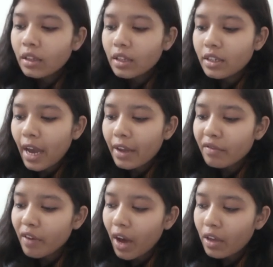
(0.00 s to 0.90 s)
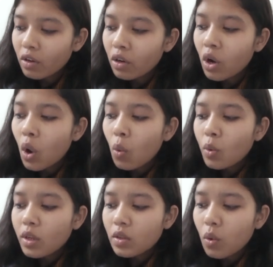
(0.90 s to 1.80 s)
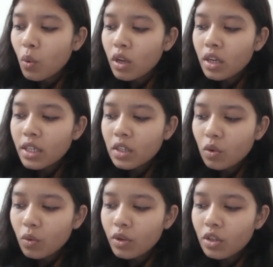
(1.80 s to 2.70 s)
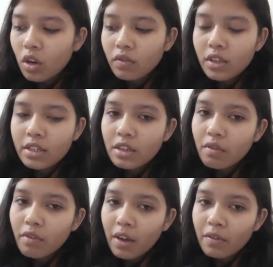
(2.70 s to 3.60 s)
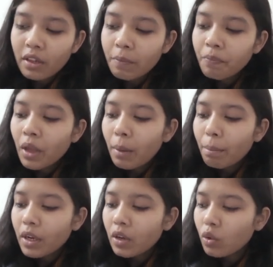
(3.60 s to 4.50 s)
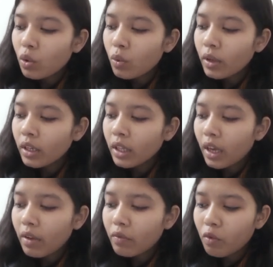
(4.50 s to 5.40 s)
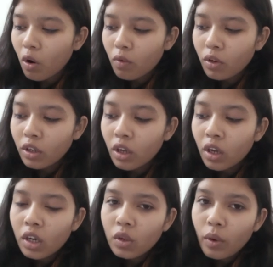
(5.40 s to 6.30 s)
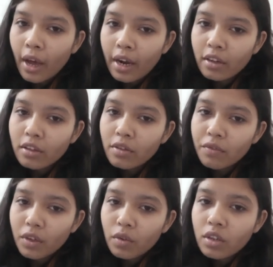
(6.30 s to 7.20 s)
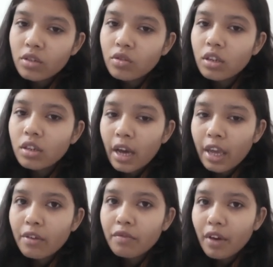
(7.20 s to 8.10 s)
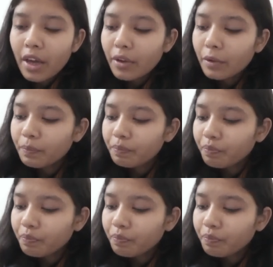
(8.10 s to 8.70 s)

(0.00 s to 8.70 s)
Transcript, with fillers: The dying fire was only source of their survival, but no one came forward to add the fuel to the dying fire.